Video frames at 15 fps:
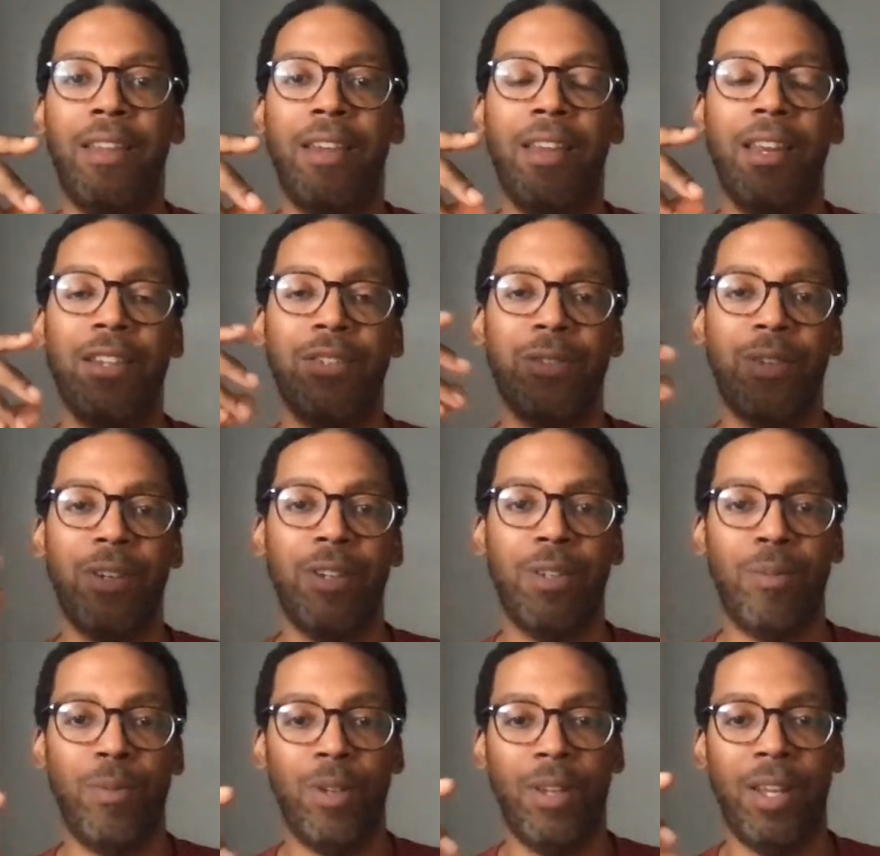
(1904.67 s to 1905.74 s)
And I started
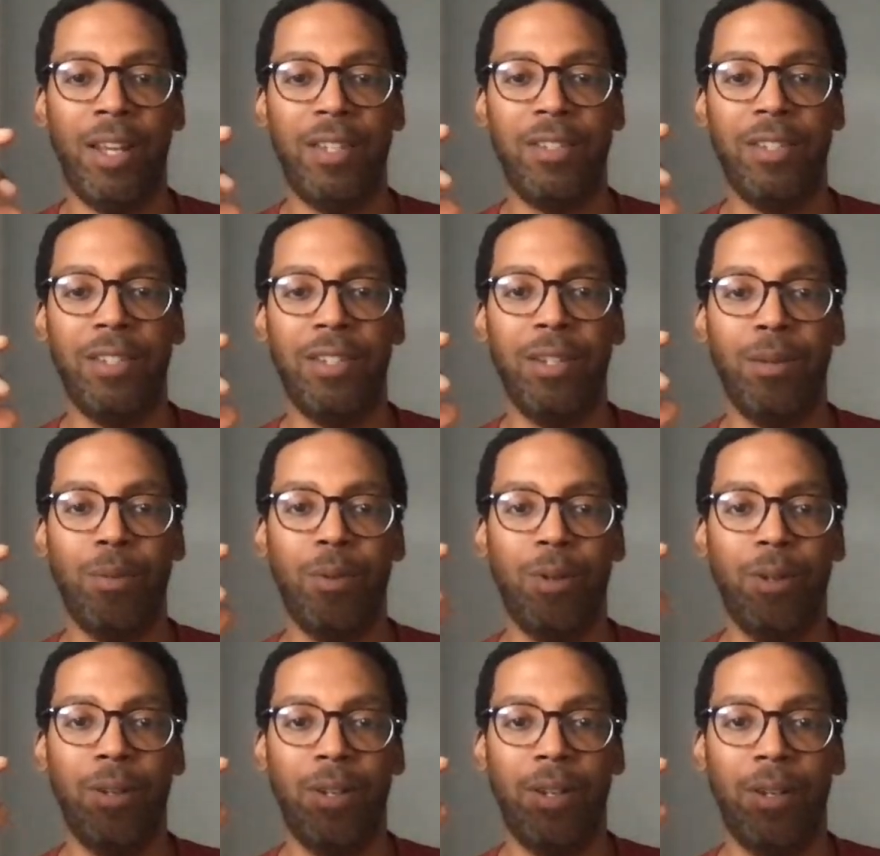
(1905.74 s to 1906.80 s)
to realize that there
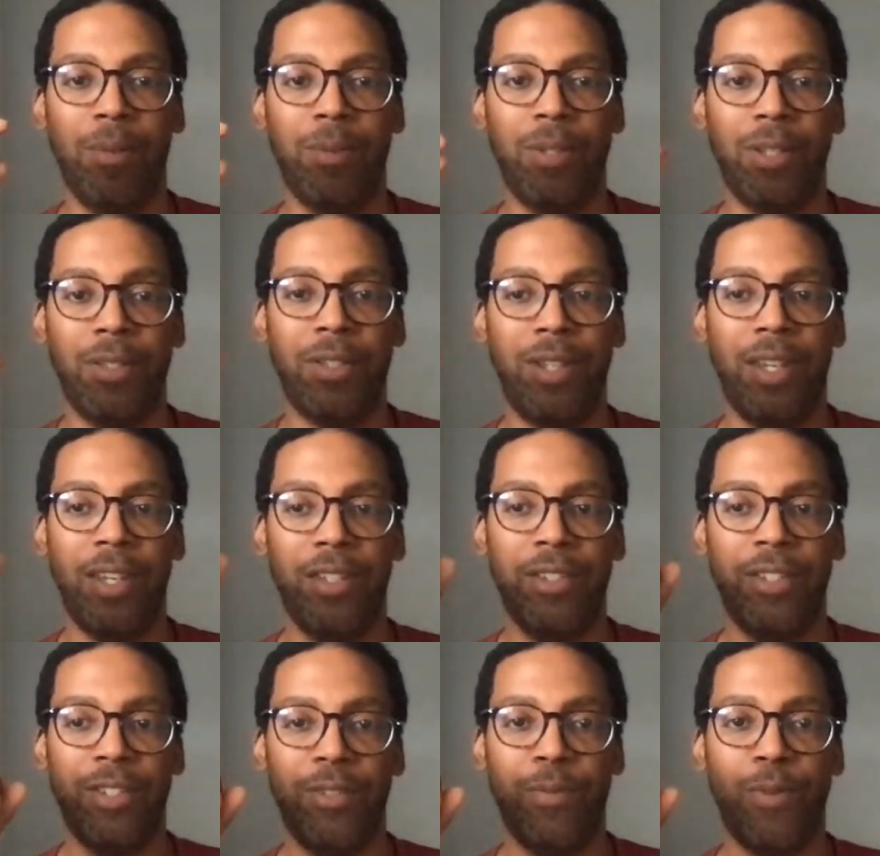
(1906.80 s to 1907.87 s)
were such
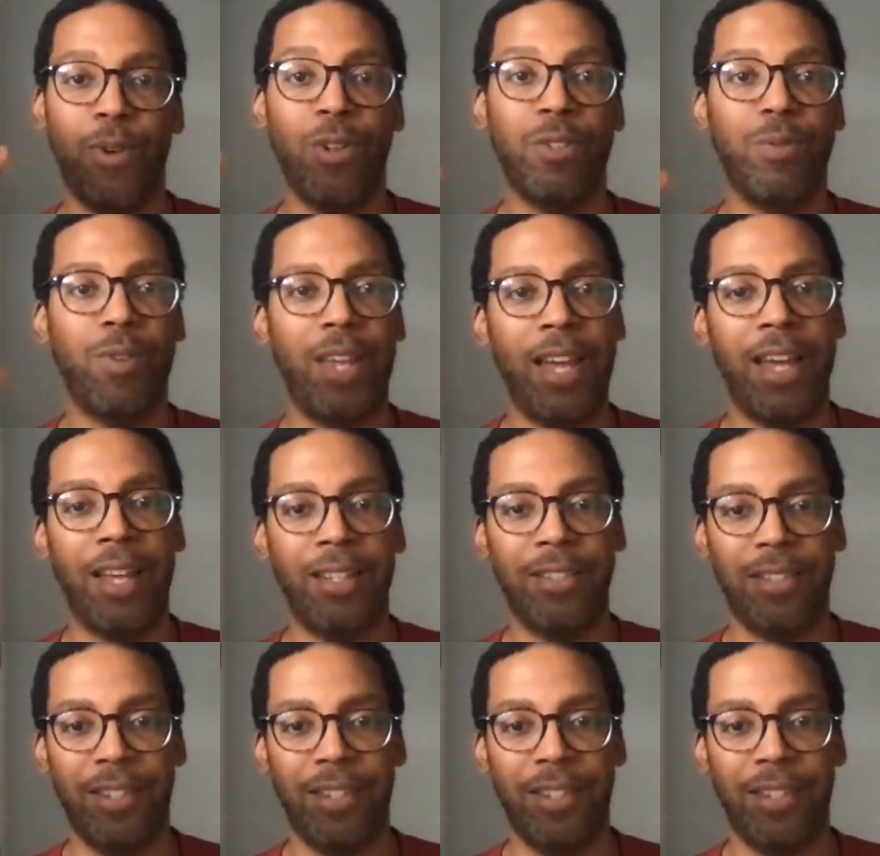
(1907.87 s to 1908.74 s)
things as false flags